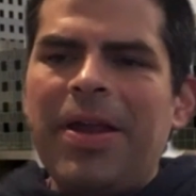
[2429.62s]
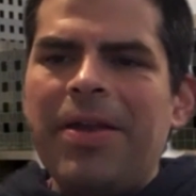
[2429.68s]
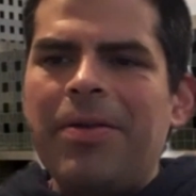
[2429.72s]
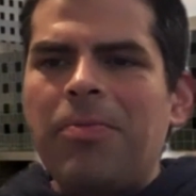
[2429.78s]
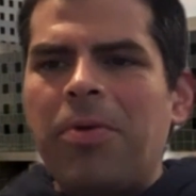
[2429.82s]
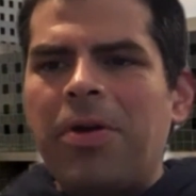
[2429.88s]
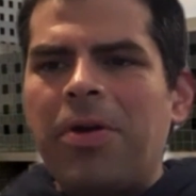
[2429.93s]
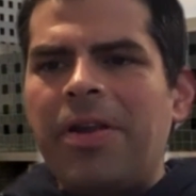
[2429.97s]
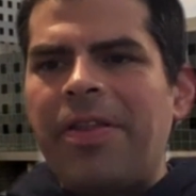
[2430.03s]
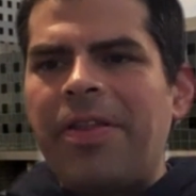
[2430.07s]

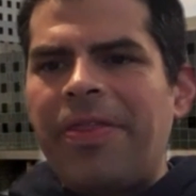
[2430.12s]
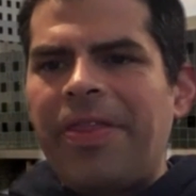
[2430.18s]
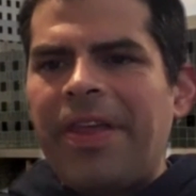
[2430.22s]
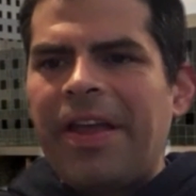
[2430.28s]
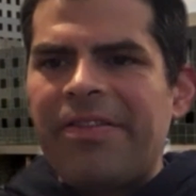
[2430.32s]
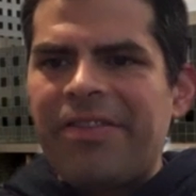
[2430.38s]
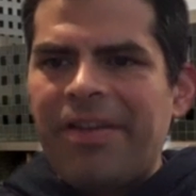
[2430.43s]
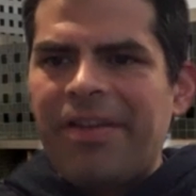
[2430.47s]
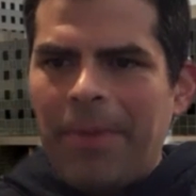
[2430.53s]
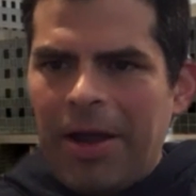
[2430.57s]
mean, one of the
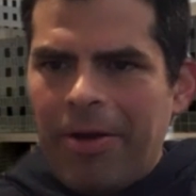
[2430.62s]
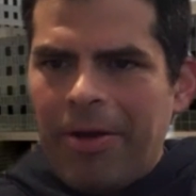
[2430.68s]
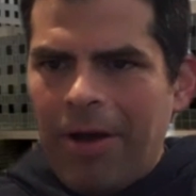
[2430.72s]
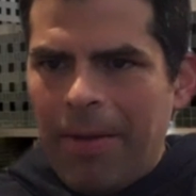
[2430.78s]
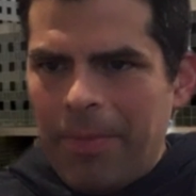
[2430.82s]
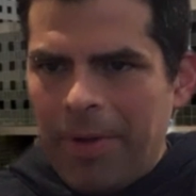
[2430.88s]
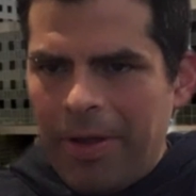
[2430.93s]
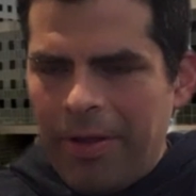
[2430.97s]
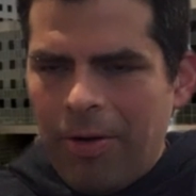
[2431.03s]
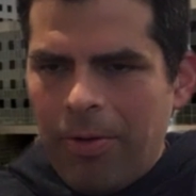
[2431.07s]
things that my
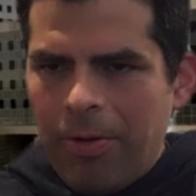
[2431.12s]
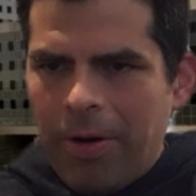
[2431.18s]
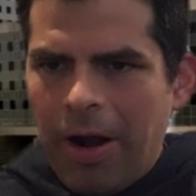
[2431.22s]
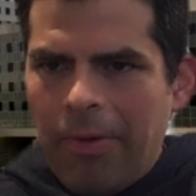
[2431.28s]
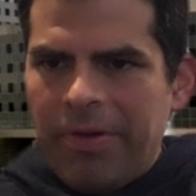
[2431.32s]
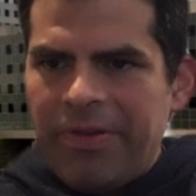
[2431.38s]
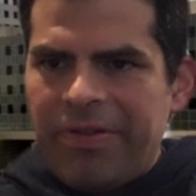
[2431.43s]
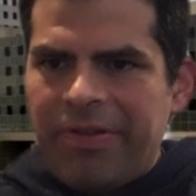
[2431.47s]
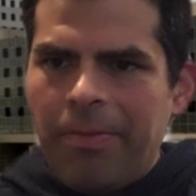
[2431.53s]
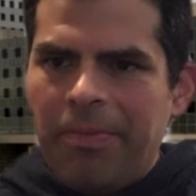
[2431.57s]
grandmother would
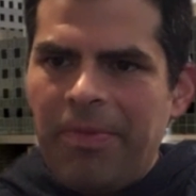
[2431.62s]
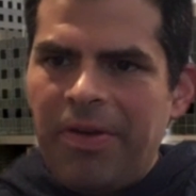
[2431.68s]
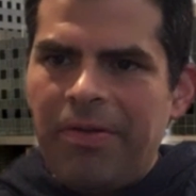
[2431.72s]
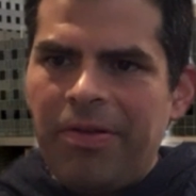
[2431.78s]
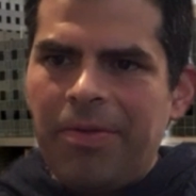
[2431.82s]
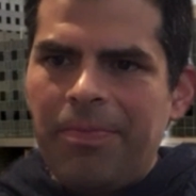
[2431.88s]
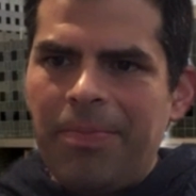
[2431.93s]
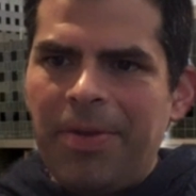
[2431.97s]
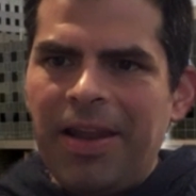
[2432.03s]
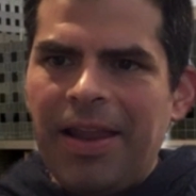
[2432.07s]
always tell me
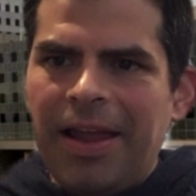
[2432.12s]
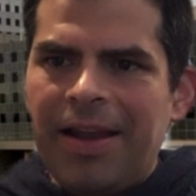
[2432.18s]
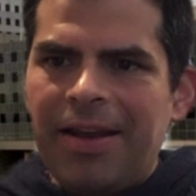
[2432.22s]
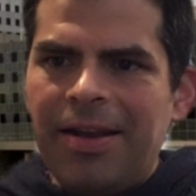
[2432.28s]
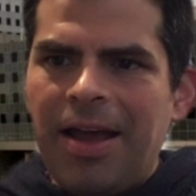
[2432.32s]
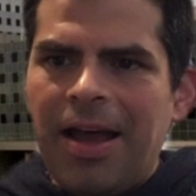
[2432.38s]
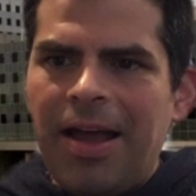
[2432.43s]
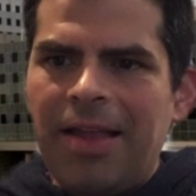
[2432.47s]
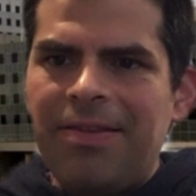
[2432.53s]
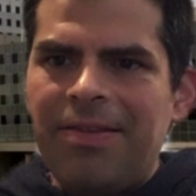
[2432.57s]
would be like
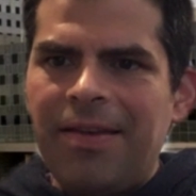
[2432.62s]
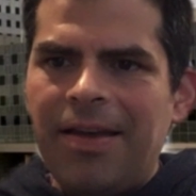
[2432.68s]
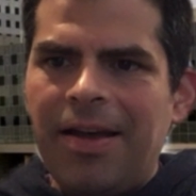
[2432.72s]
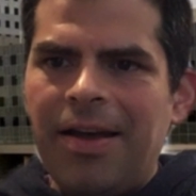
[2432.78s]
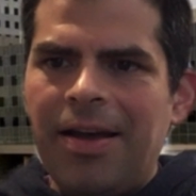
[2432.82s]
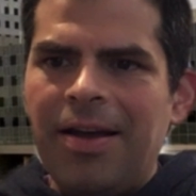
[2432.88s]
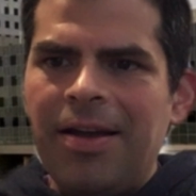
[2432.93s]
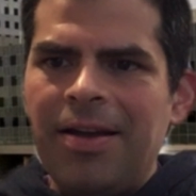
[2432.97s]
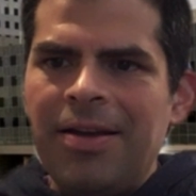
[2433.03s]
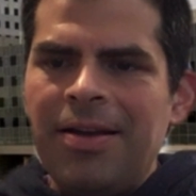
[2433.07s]
not
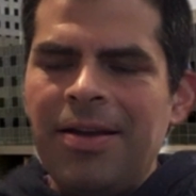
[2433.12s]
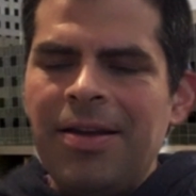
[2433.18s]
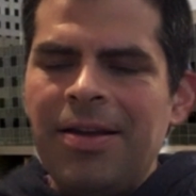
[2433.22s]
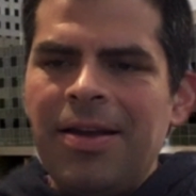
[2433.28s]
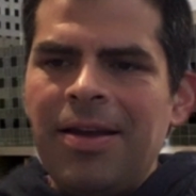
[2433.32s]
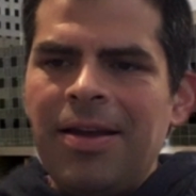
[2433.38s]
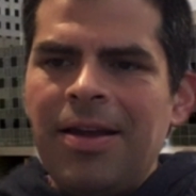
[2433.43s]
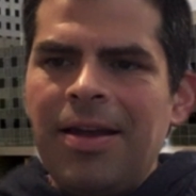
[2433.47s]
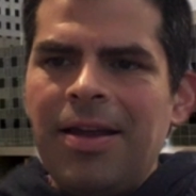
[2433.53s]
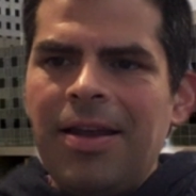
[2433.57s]
to
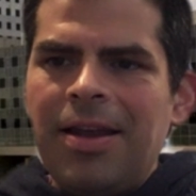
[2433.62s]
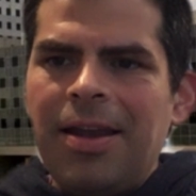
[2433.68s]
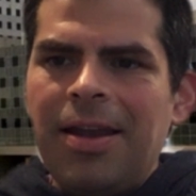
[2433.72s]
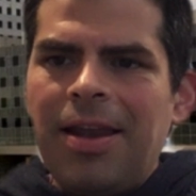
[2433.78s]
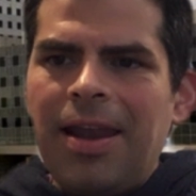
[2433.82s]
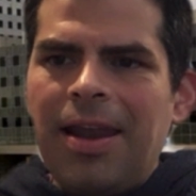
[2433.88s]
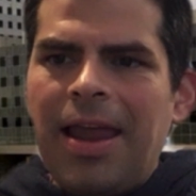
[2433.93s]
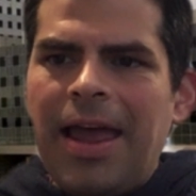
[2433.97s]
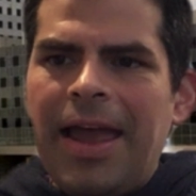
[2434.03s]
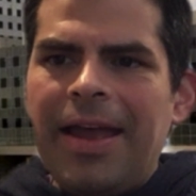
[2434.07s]

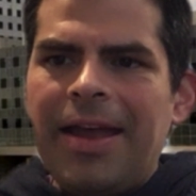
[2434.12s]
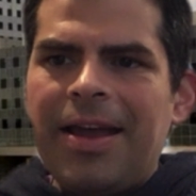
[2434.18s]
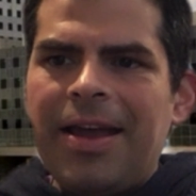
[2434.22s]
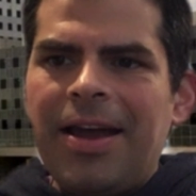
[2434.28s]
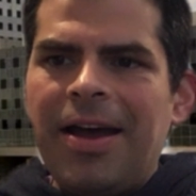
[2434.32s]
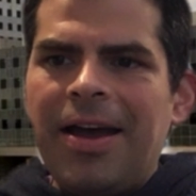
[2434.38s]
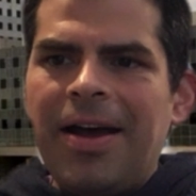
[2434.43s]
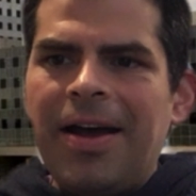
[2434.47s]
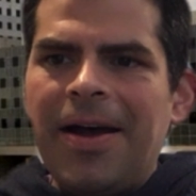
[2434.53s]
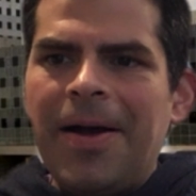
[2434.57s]
like
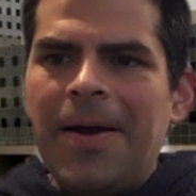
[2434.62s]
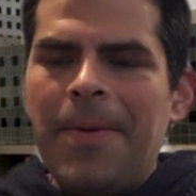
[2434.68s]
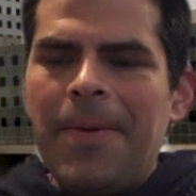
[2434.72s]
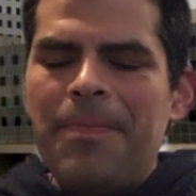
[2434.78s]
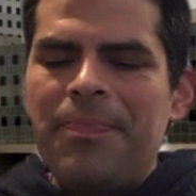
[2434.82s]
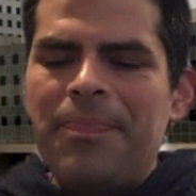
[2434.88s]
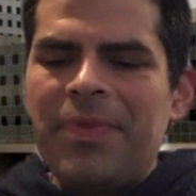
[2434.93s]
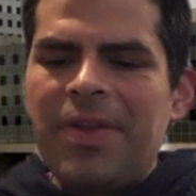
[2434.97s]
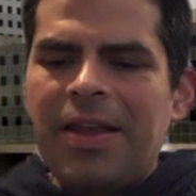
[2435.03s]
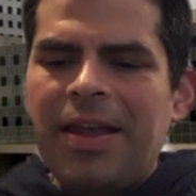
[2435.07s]

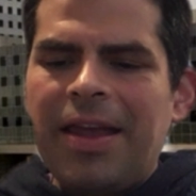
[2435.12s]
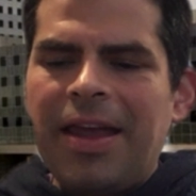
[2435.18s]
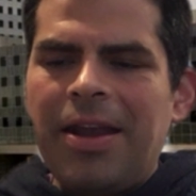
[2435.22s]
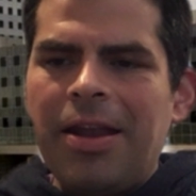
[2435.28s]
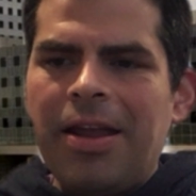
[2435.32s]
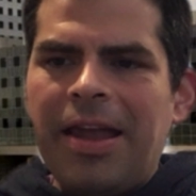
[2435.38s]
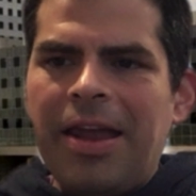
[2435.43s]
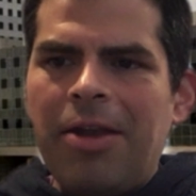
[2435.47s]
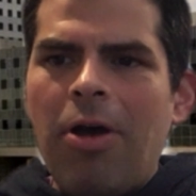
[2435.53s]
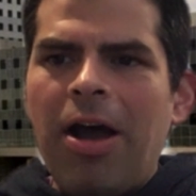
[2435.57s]

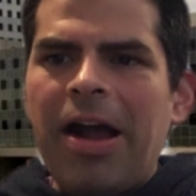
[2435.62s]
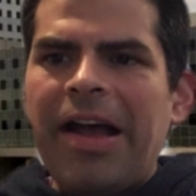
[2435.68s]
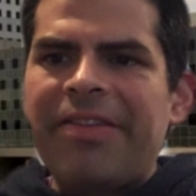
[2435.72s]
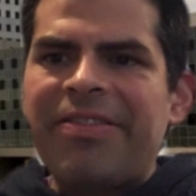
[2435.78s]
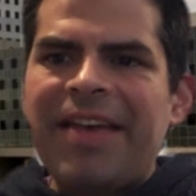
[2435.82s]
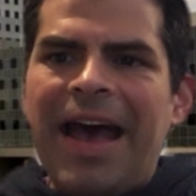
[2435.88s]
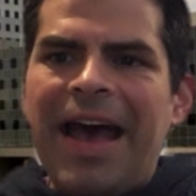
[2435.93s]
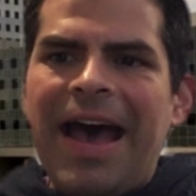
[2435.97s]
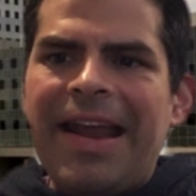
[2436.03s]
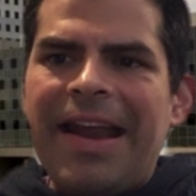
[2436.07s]
que no
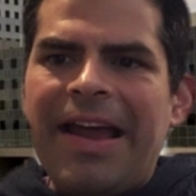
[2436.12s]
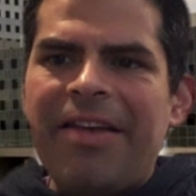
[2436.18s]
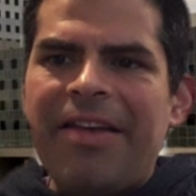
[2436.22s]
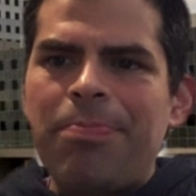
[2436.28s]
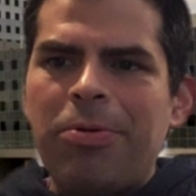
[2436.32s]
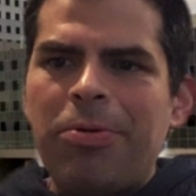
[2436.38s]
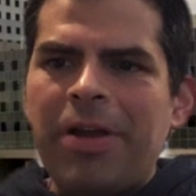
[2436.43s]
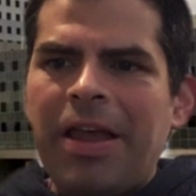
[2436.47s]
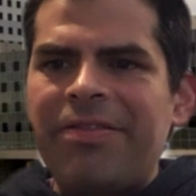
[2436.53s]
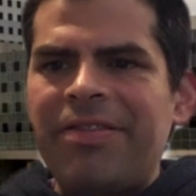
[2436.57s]
hagas caras
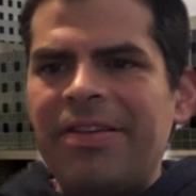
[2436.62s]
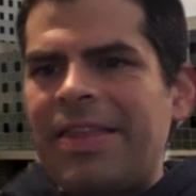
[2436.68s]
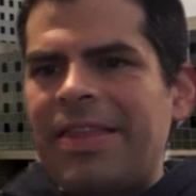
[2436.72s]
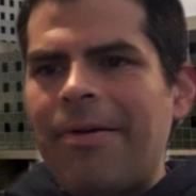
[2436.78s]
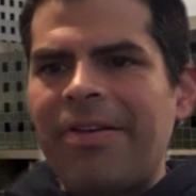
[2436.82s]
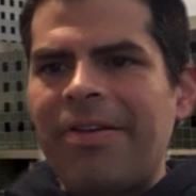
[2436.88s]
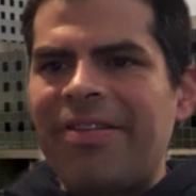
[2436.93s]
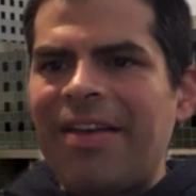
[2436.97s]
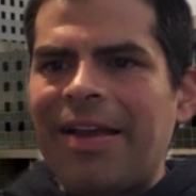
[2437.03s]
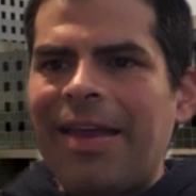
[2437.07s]
porque así te
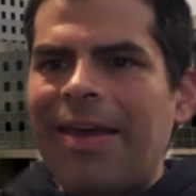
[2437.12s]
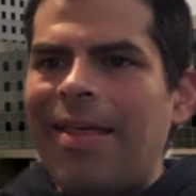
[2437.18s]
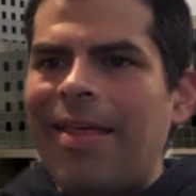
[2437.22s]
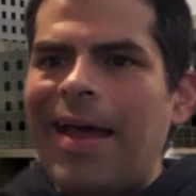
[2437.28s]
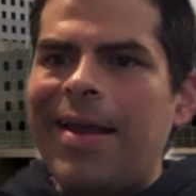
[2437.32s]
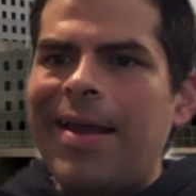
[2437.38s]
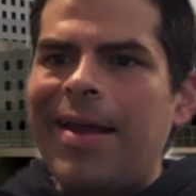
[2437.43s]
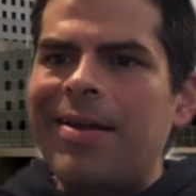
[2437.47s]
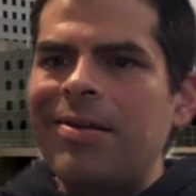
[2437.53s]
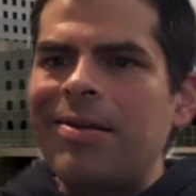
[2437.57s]
vas a
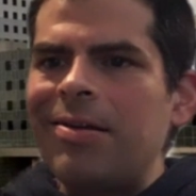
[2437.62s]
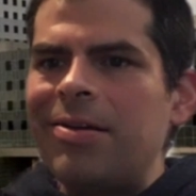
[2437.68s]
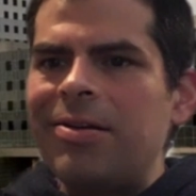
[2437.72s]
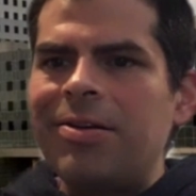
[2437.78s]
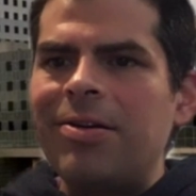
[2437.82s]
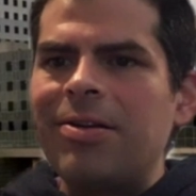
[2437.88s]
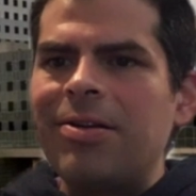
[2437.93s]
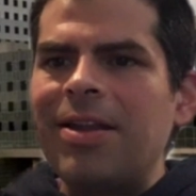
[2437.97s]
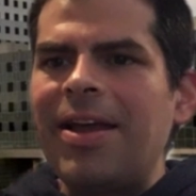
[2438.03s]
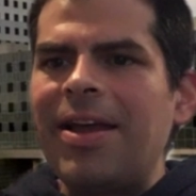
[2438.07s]
quedar, you
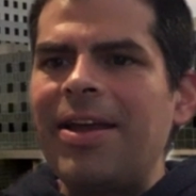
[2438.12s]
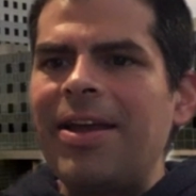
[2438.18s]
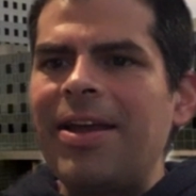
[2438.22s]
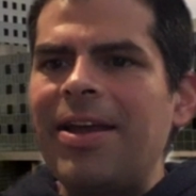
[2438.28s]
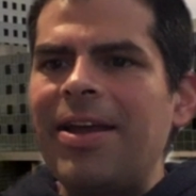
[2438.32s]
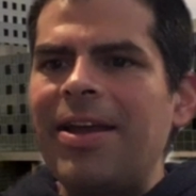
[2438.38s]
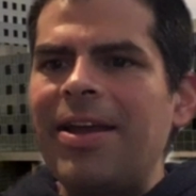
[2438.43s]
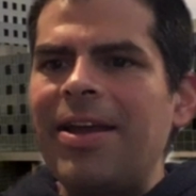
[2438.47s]
know, like